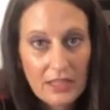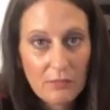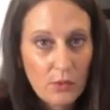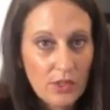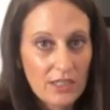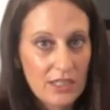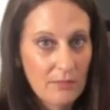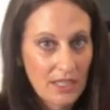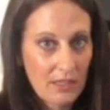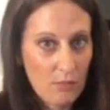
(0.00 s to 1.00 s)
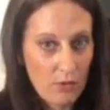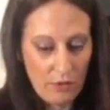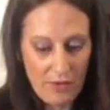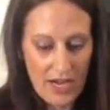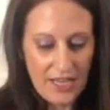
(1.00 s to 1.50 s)
add more to make it
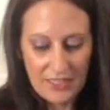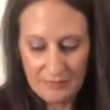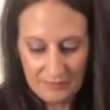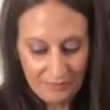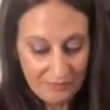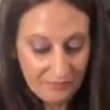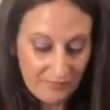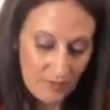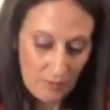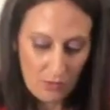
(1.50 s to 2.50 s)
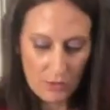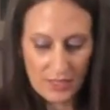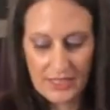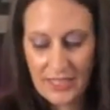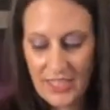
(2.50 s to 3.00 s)
more red. But
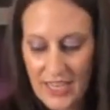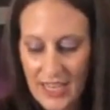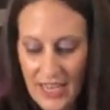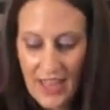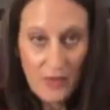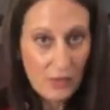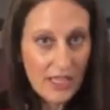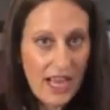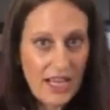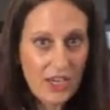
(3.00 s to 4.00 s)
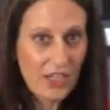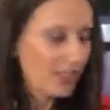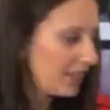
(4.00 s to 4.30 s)
we'll see. And then we're going to add